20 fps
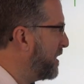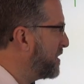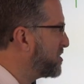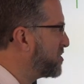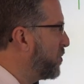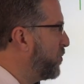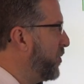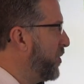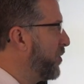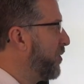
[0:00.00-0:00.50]

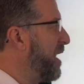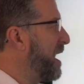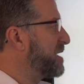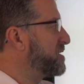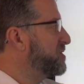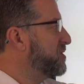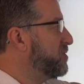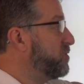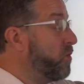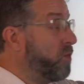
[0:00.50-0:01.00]
So we are
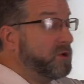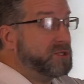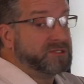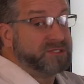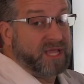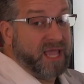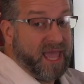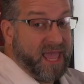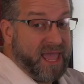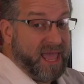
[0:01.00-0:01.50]
actually going
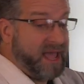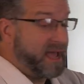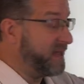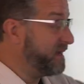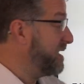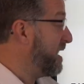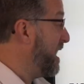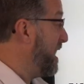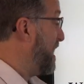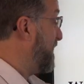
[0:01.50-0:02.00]
to
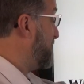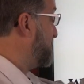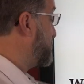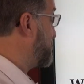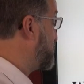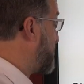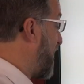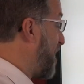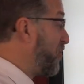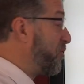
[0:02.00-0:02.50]
head
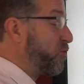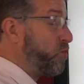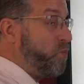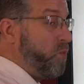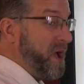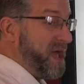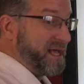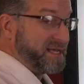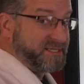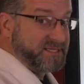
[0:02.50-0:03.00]

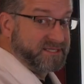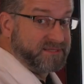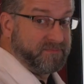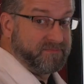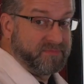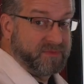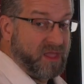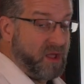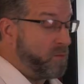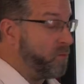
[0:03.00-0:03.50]
southwest.
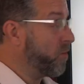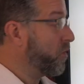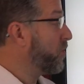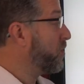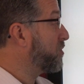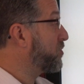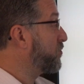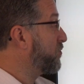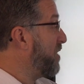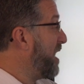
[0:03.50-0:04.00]
And we're
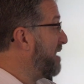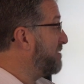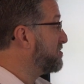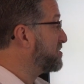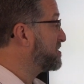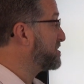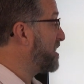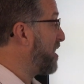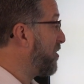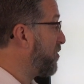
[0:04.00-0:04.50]
going to
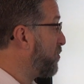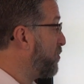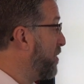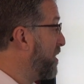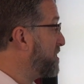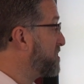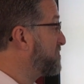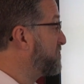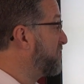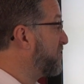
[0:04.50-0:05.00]
travel
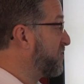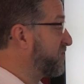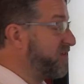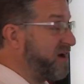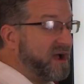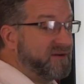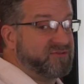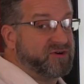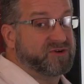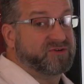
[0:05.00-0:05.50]
southwest for
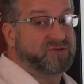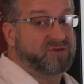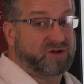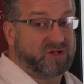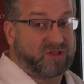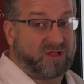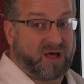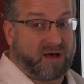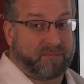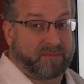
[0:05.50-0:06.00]
500
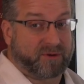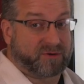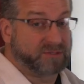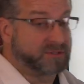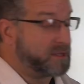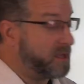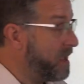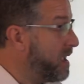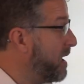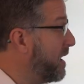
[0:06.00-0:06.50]
kilometers.
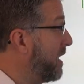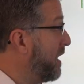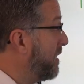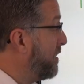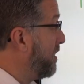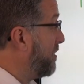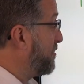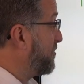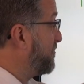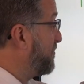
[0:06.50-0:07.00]

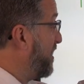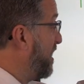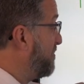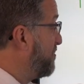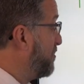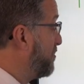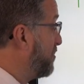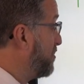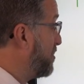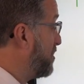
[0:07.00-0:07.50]
Now, this
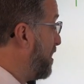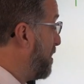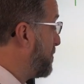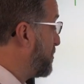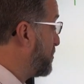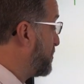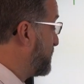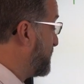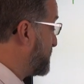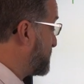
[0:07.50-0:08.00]
500
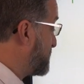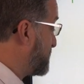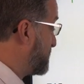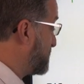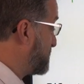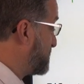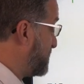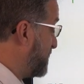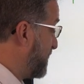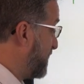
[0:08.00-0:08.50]
kilometer
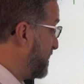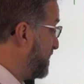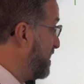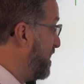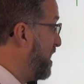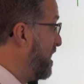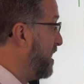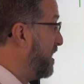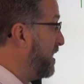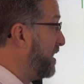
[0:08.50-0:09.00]
distance then
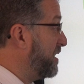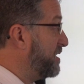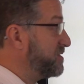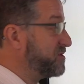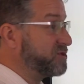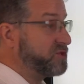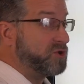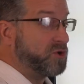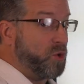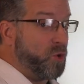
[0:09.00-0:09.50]

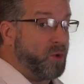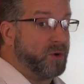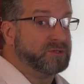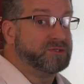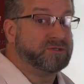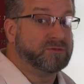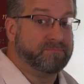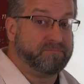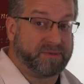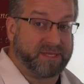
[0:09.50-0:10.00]
is
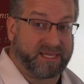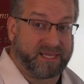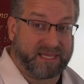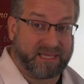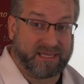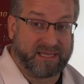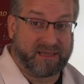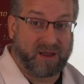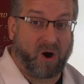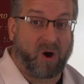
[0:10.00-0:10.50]
going to
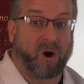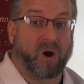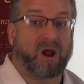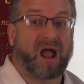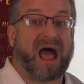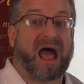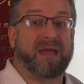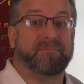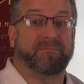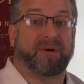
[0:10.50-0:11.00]
be our
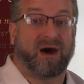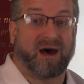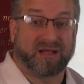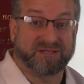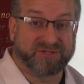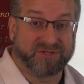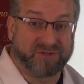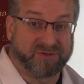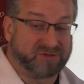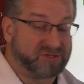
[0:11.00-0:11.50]

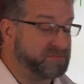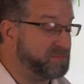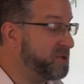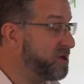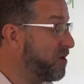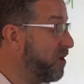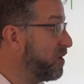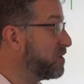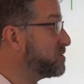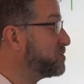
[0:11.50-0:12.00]
hypotenuse
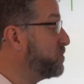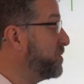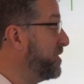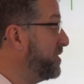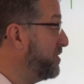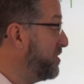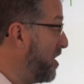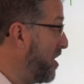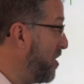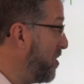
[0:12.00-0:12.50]
because we
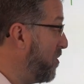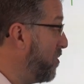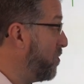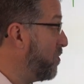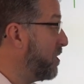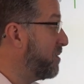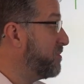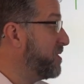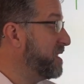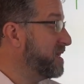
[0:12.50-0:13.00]
know
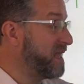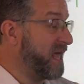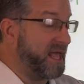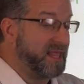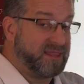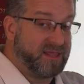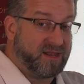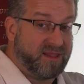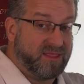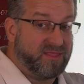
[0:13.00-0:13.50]
when we
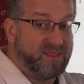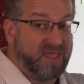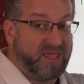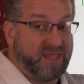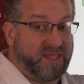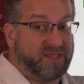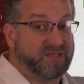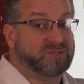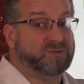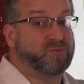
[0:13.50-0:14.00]
landed in the
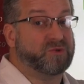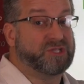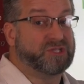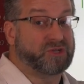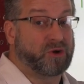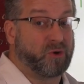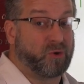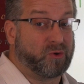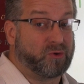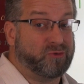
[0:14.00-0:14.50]
east, we
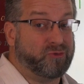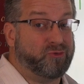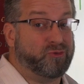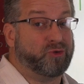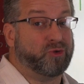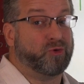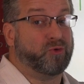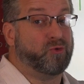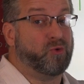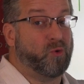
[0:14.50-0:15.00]
turned
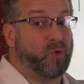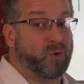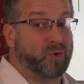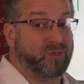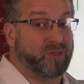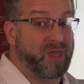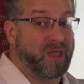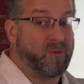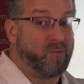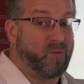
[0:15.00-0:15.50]
due
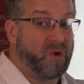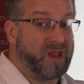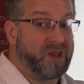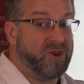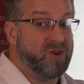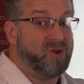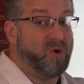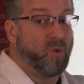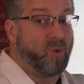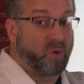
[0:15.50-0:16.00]
north and went
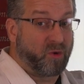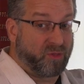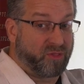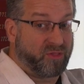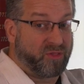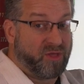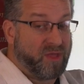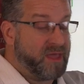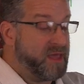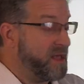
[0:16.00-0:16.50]

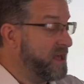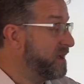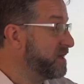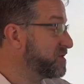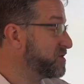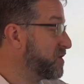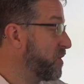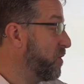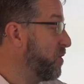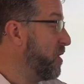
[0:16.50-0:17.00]
north.
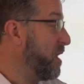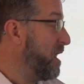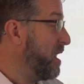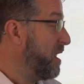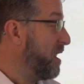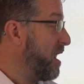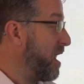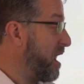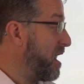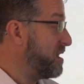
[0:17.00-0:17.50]
So,
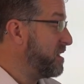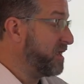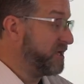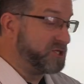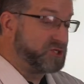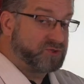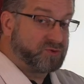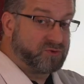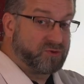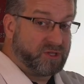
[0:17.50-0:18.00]
an
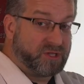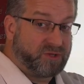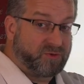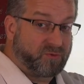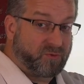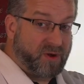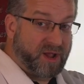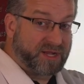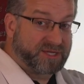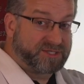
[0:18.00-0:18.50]
easterly
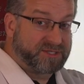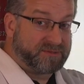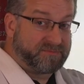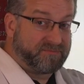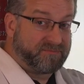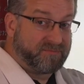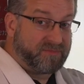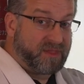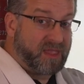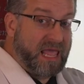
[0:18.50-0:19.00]
direction,
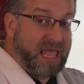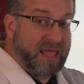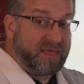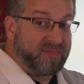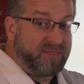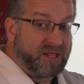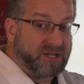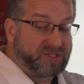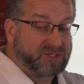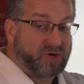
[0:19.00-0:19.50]

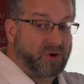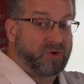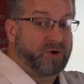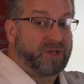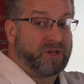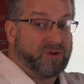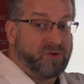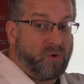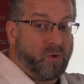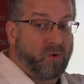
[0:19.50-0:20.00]
then
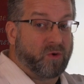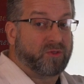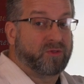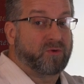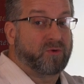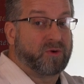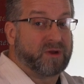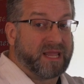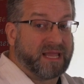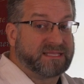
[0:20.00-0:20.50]
turning north
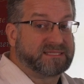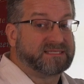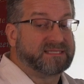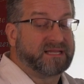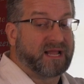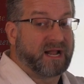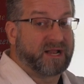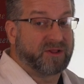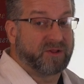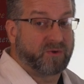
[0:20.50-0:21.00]
creates a
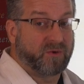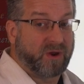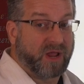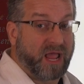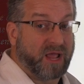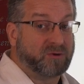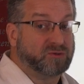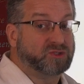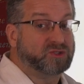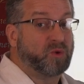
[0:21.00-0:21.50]
90 degree angle.